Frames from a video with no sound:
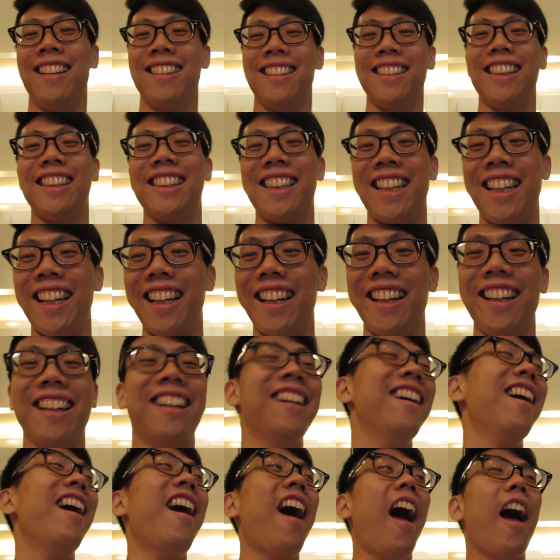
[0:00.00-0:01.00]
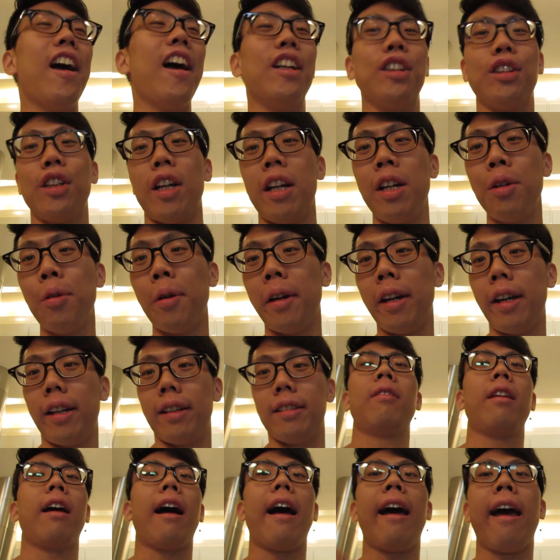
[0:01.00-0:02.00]
Just kidding. So
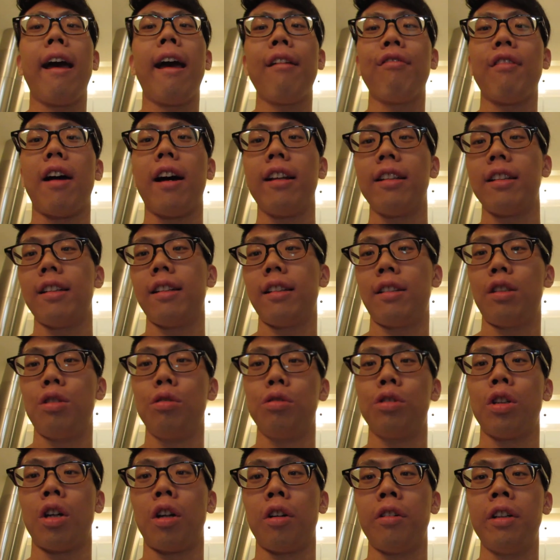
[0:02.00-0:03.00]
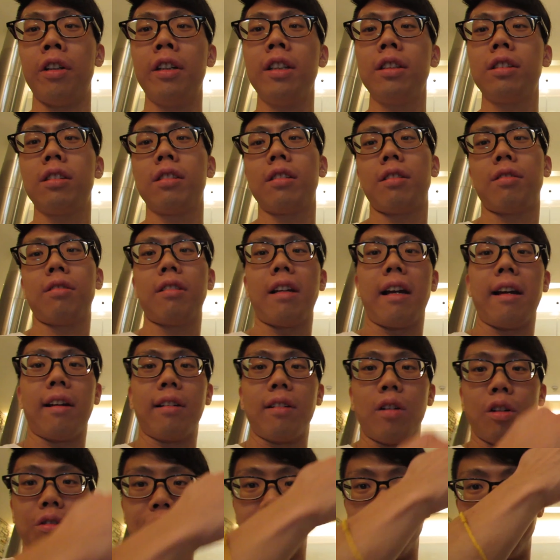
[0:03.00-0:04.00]
anyway, I have other tutorials
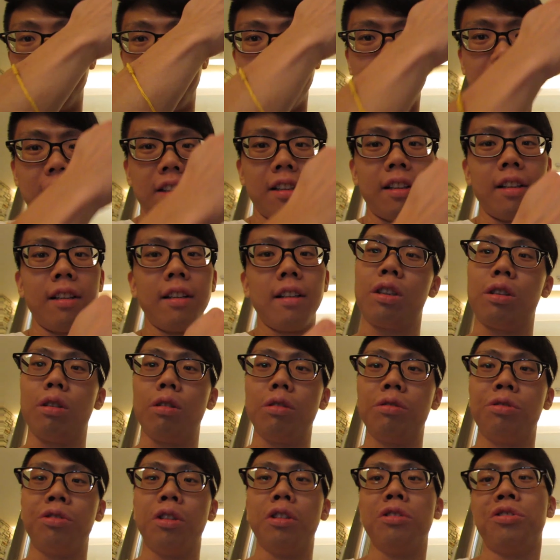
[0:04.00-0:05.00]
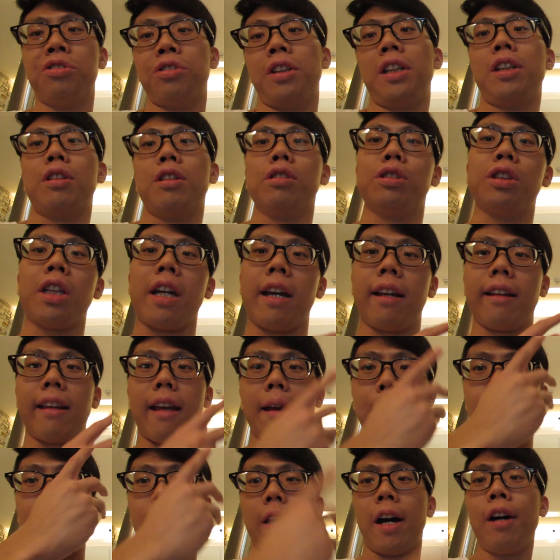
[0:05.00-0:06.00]
over here. Do feel free to check
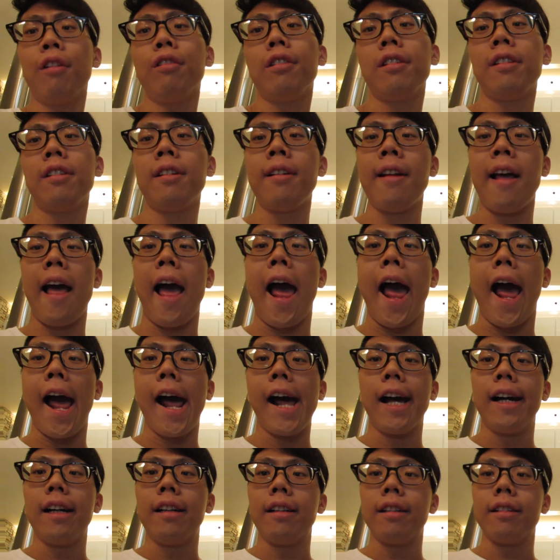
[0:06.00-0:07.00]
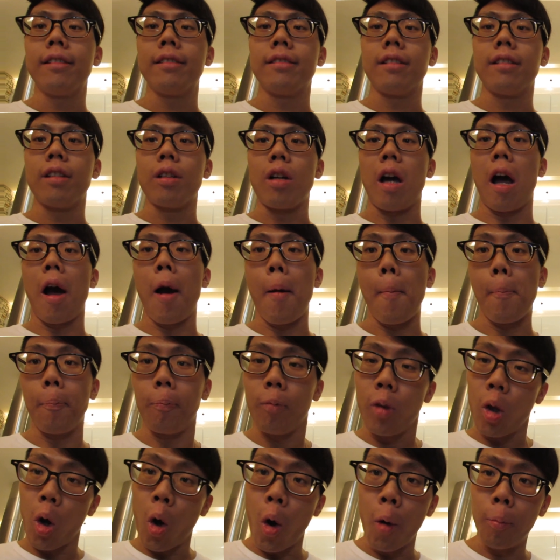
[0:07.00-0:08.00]
them out.
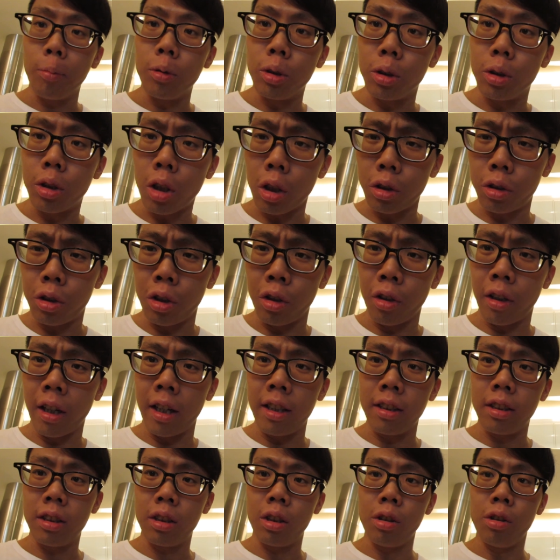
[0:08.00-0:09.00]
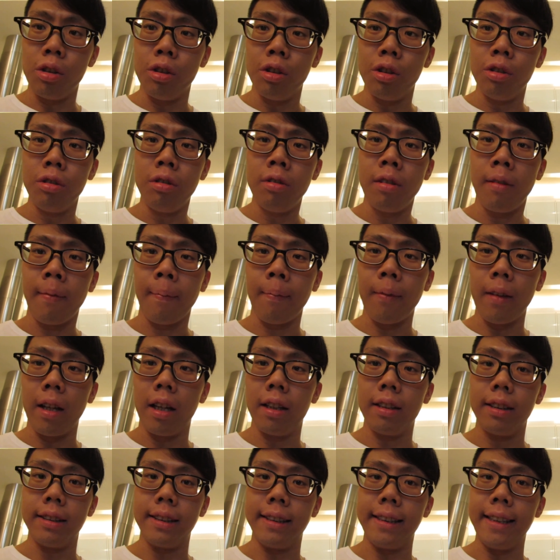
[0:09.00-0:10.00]
Hope to talk to you guys soon.
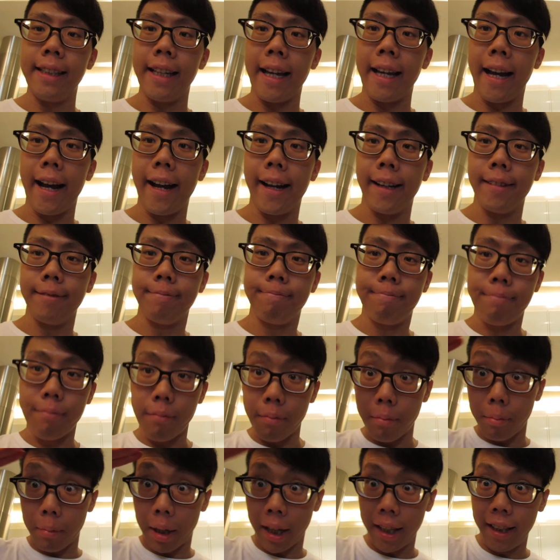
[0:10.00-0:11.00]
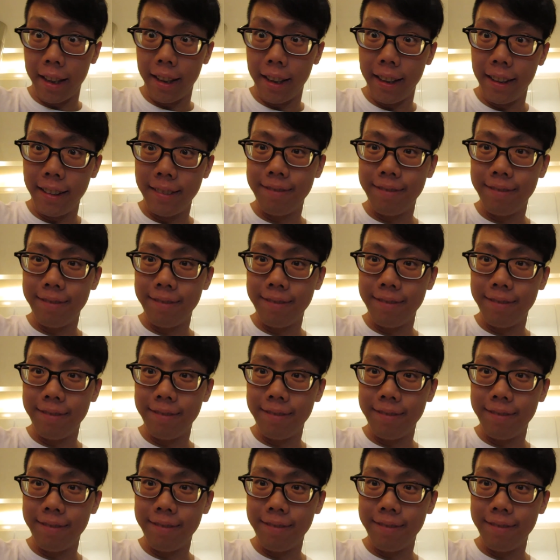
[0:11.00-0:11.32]
See ya. Bye.